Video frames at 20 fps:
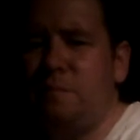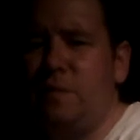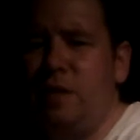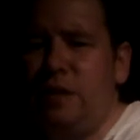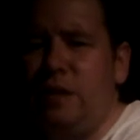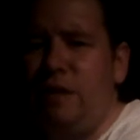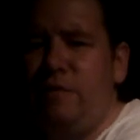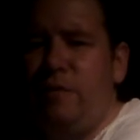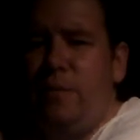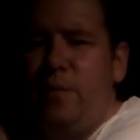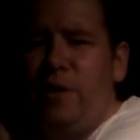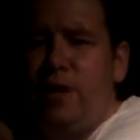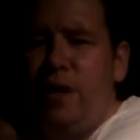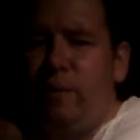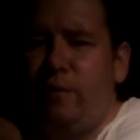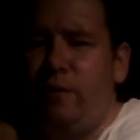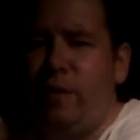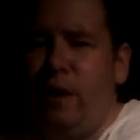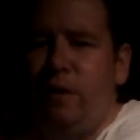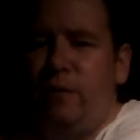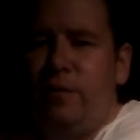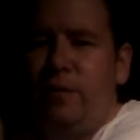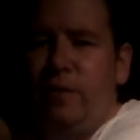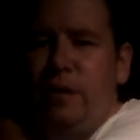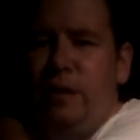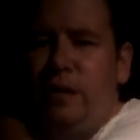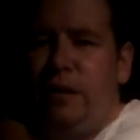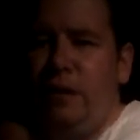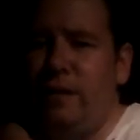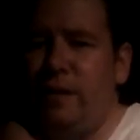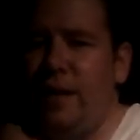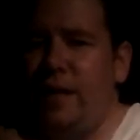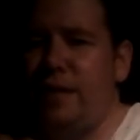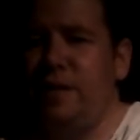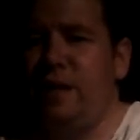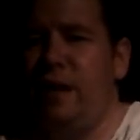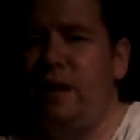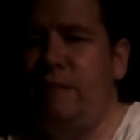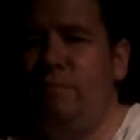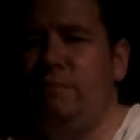11 p.m. around that
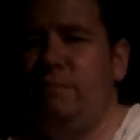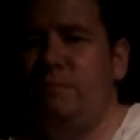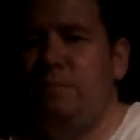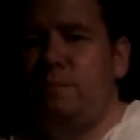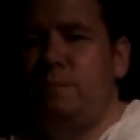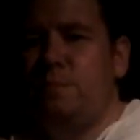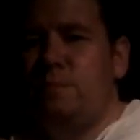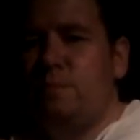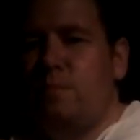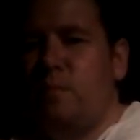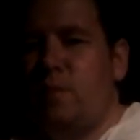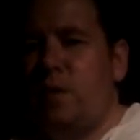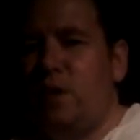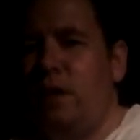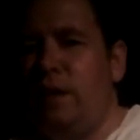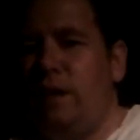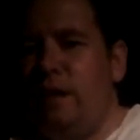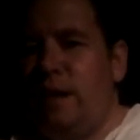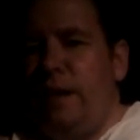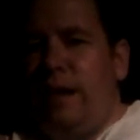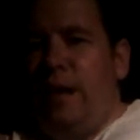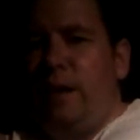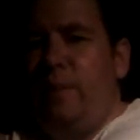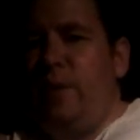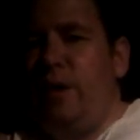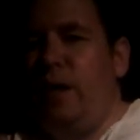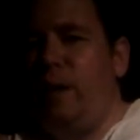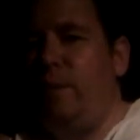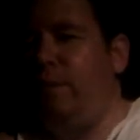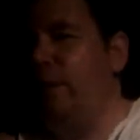time. Got to pick up